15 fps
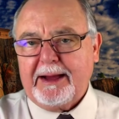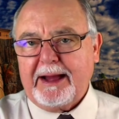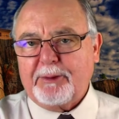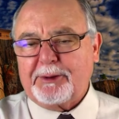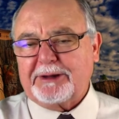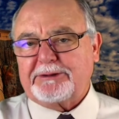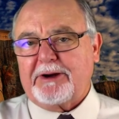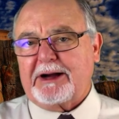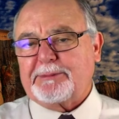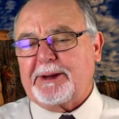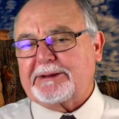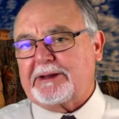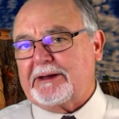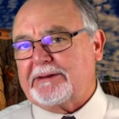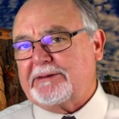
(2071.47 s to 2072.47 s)
I want to talk
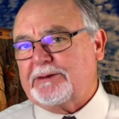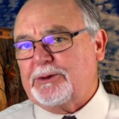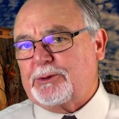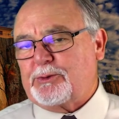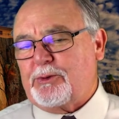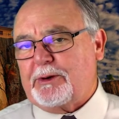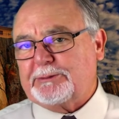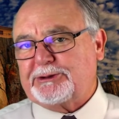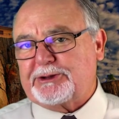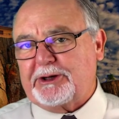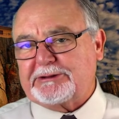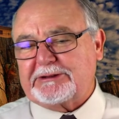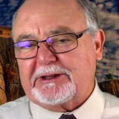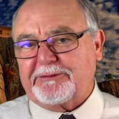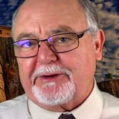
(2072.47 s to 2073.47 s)
about the lukewarm
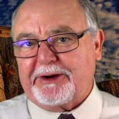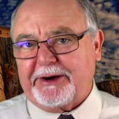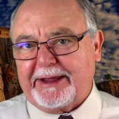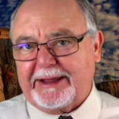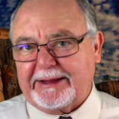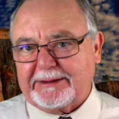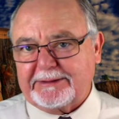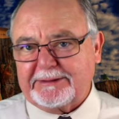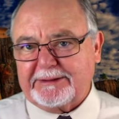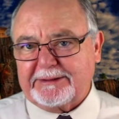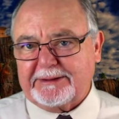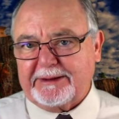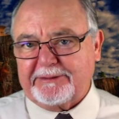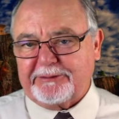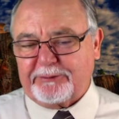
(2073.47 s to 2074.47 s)
church at the very end
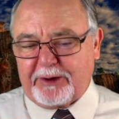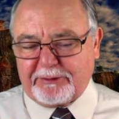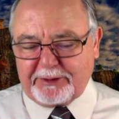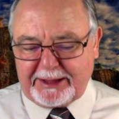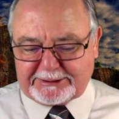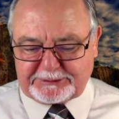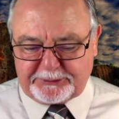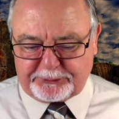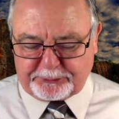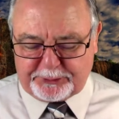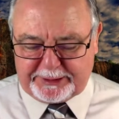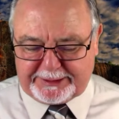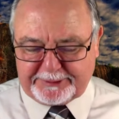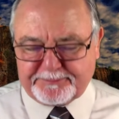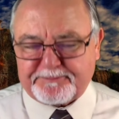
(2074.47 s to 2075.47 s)
of Revelation
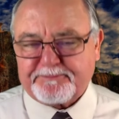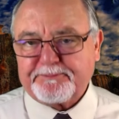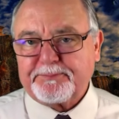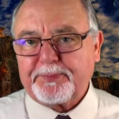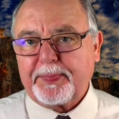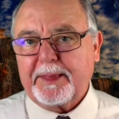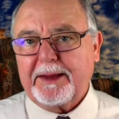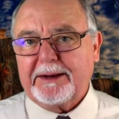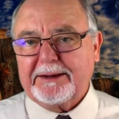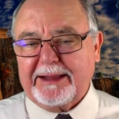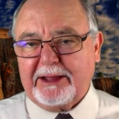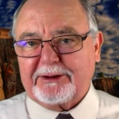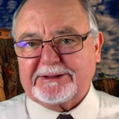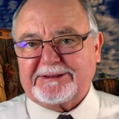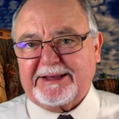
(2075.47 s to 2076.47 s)
three,
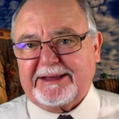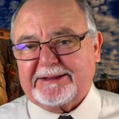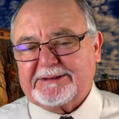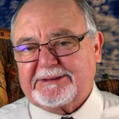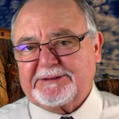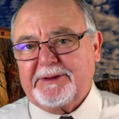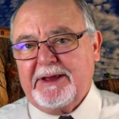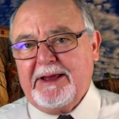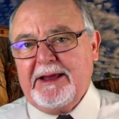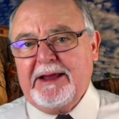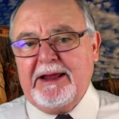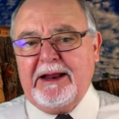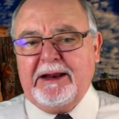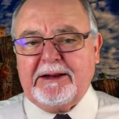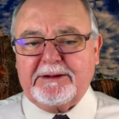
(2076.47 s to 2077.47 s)
Laodiceans.
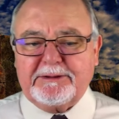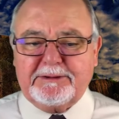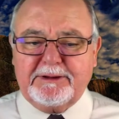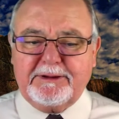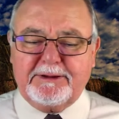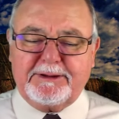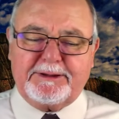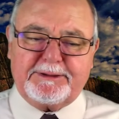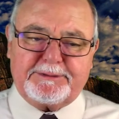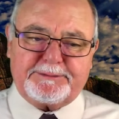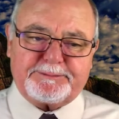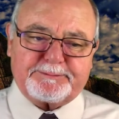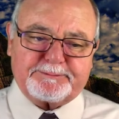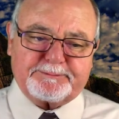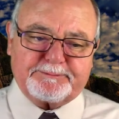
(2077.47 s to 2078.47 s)

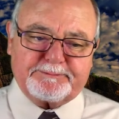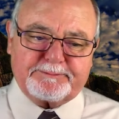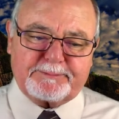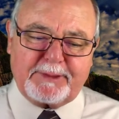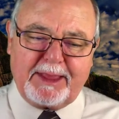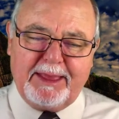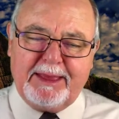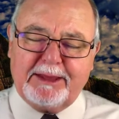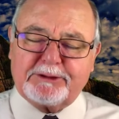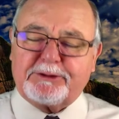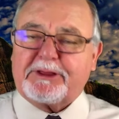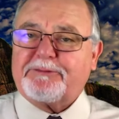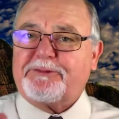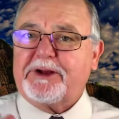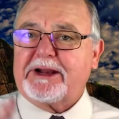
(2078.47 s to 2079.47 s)
To
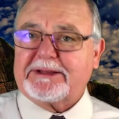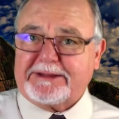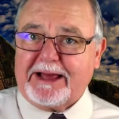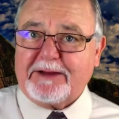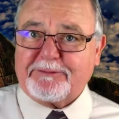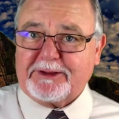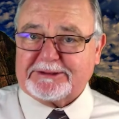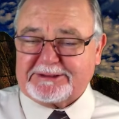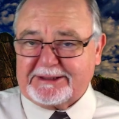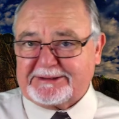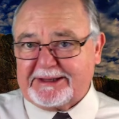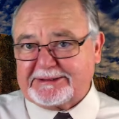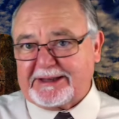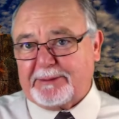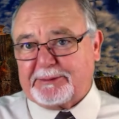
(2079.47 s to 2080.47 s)
the Philadelphians, he
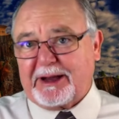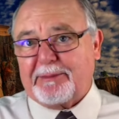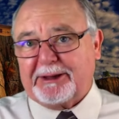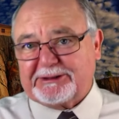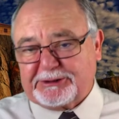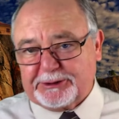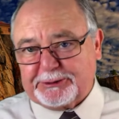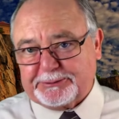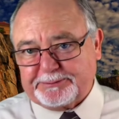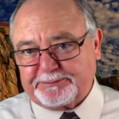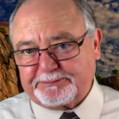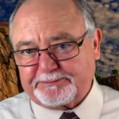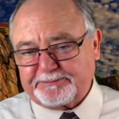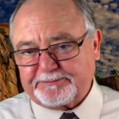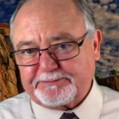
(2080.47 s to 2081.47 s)
says, I'm coming soon.
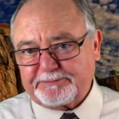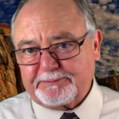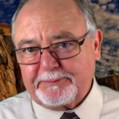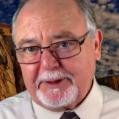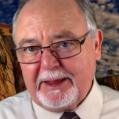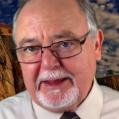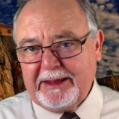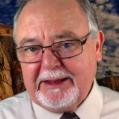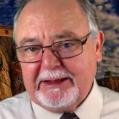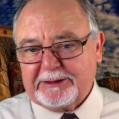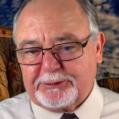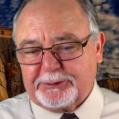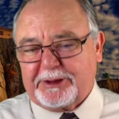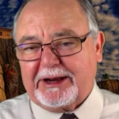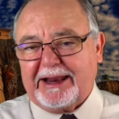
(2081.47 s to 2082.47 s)

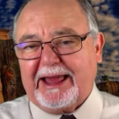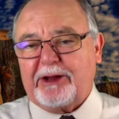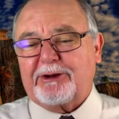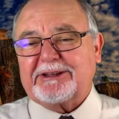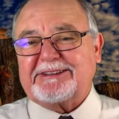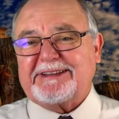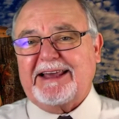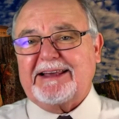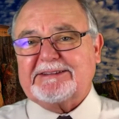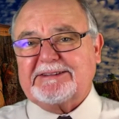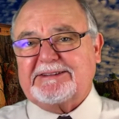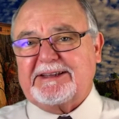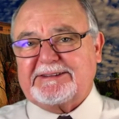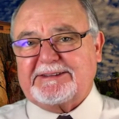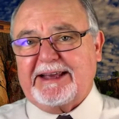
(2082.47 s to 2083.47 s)
To the
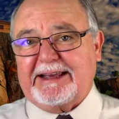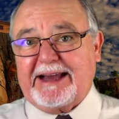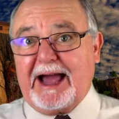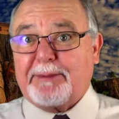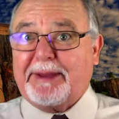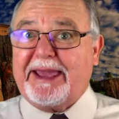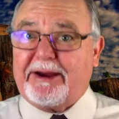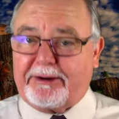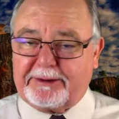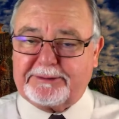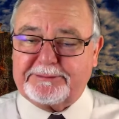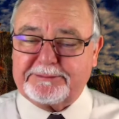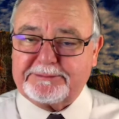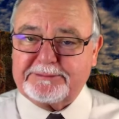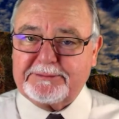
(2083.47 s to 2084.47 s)
Laodiceans, he's saying, I'm here.
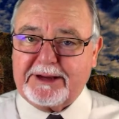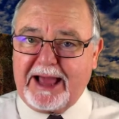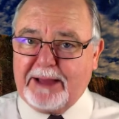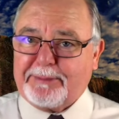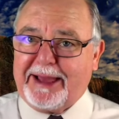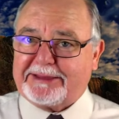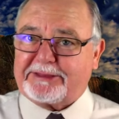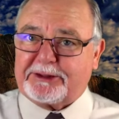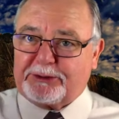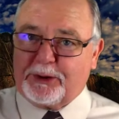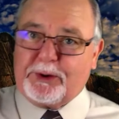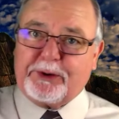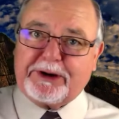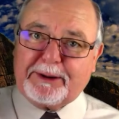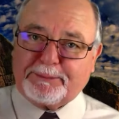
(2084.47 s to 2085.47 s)
I'm at the
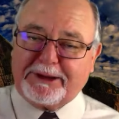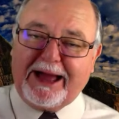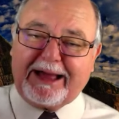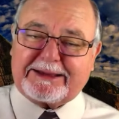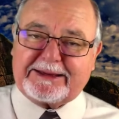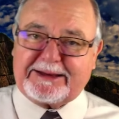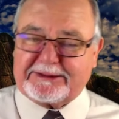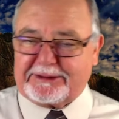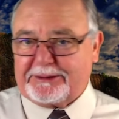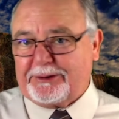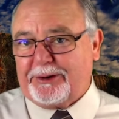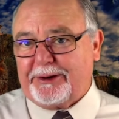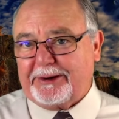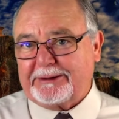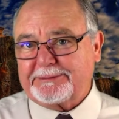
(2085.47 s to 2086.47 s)
door. I'm knocking at the
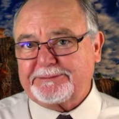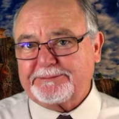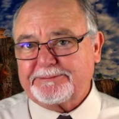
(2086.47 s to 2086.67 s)
door.